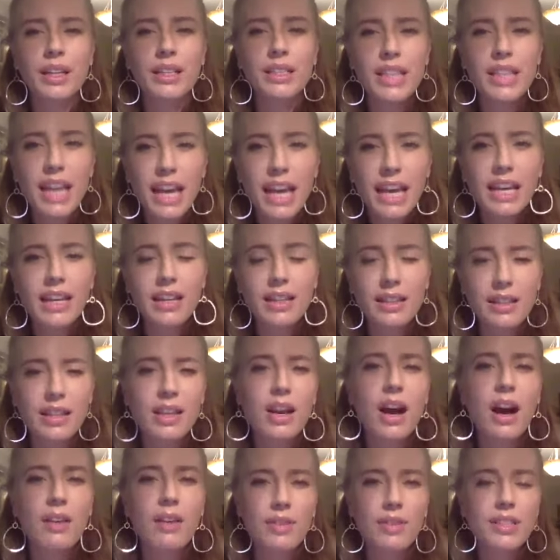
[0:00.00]
take the
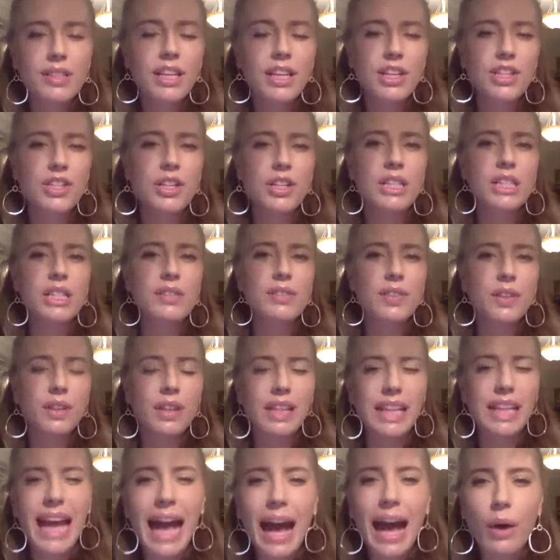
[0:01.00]
conversation on
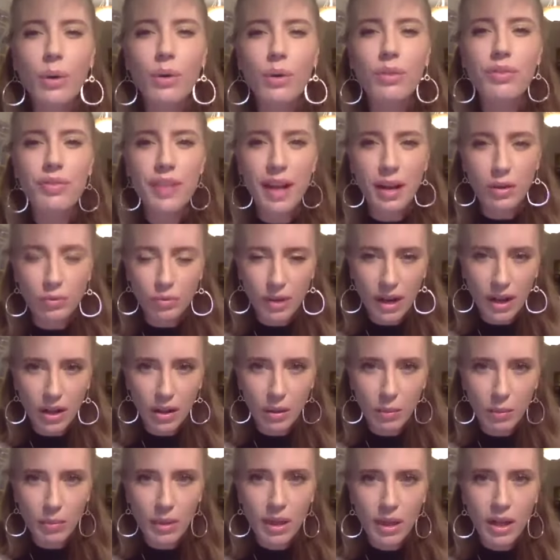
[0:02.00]
civility out of that
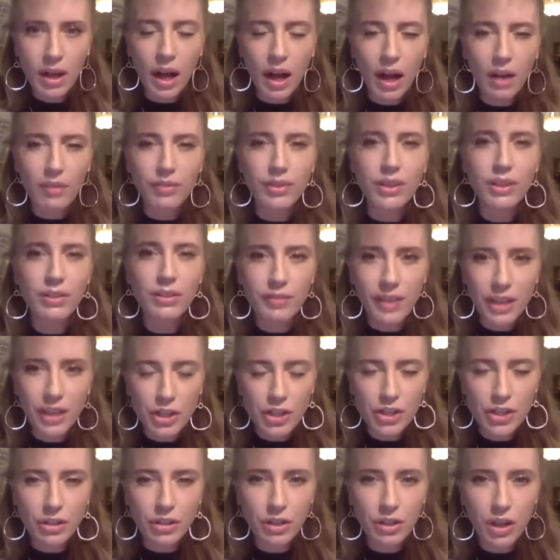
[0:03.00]
realm of
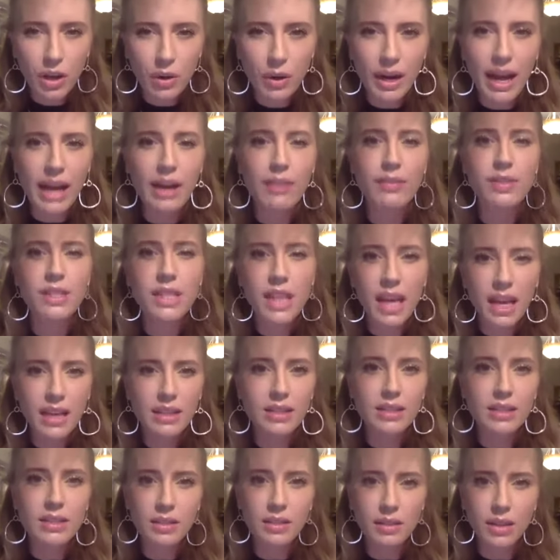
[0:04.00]
convention alone and out of
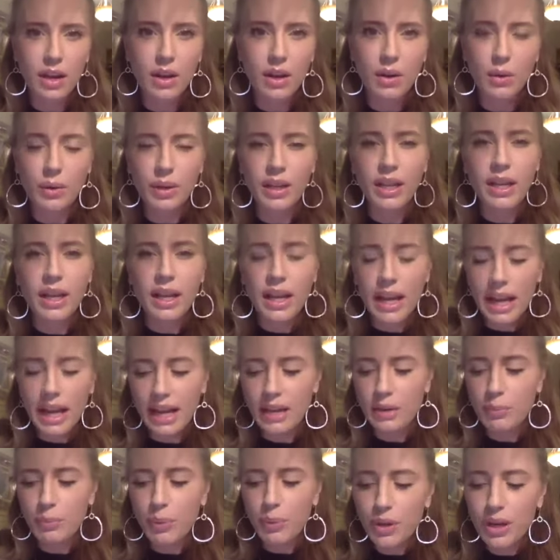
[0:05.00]
taste alone
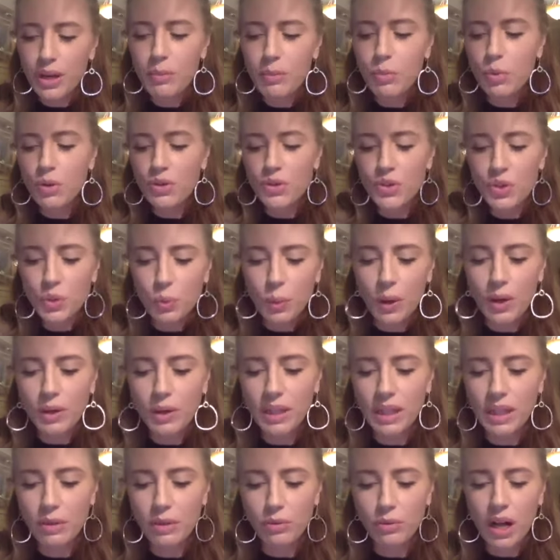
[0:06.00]
and put it more
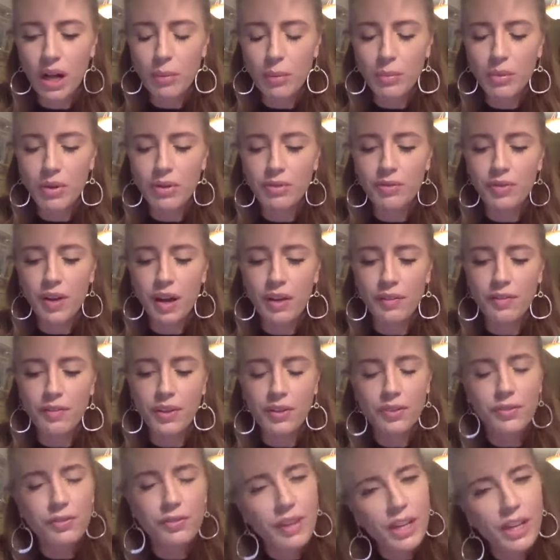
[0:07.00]
squarely in the realm of the
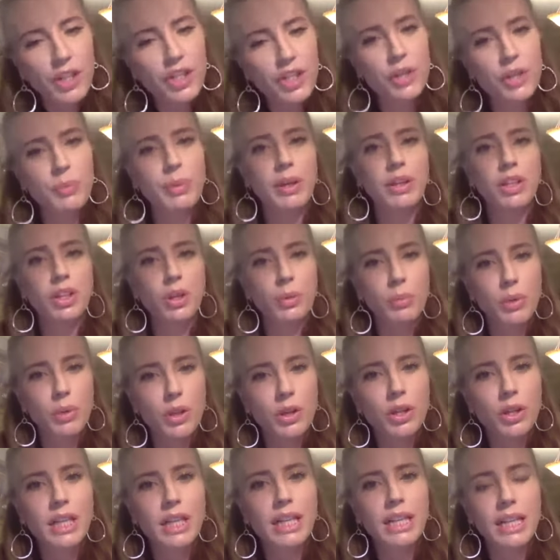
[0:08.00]
friendship and
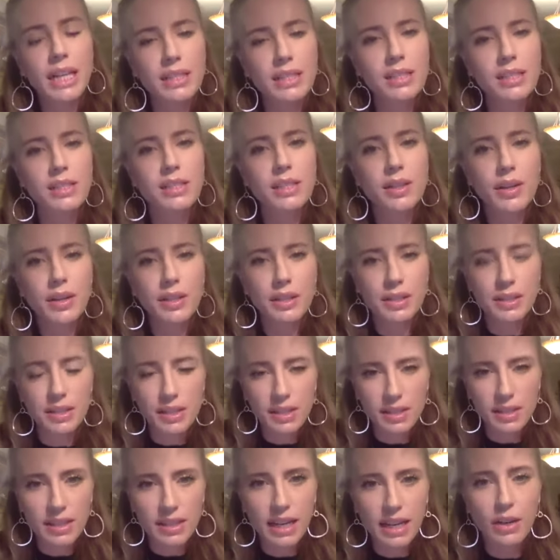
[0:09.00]
community necessary to
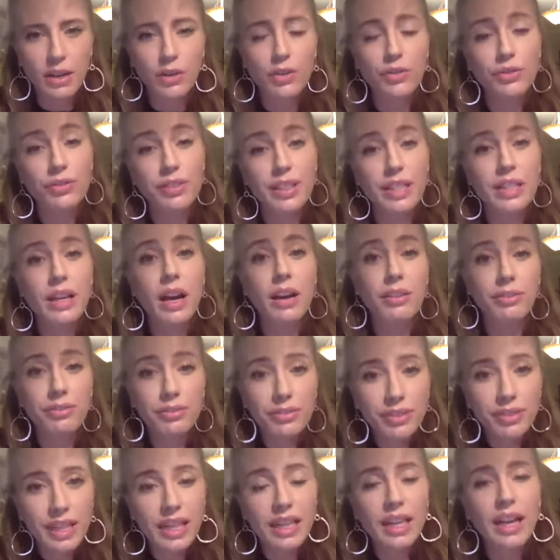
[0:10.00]
sustain our
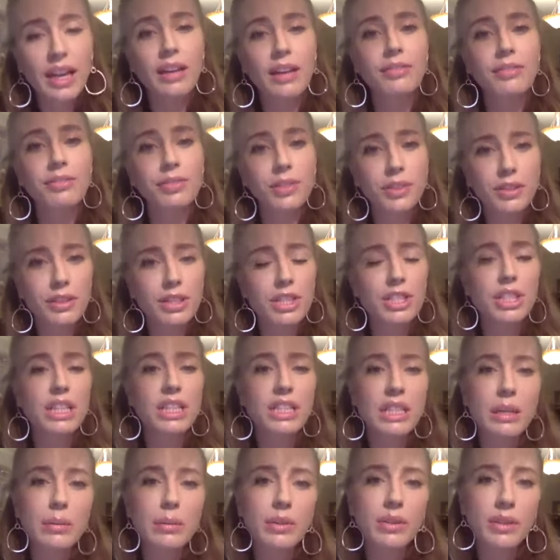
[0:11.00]
free and flourishing
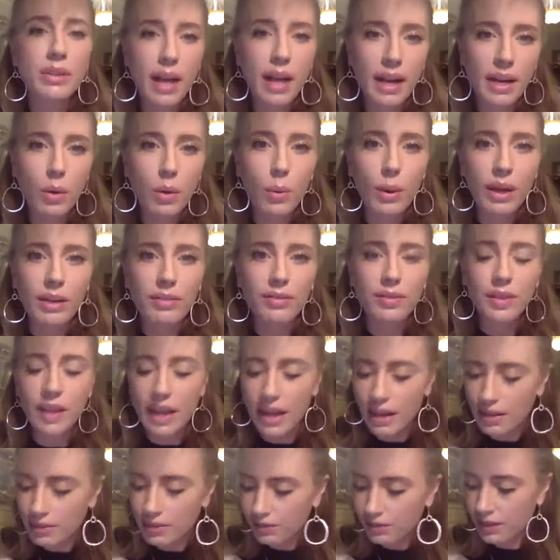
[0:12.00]
democratic way of
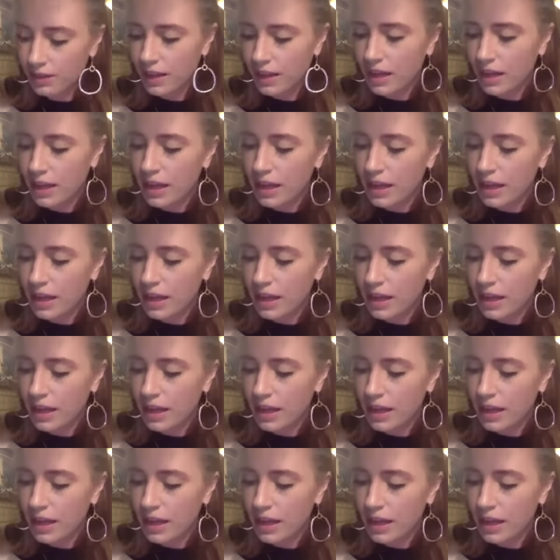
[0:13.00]
life.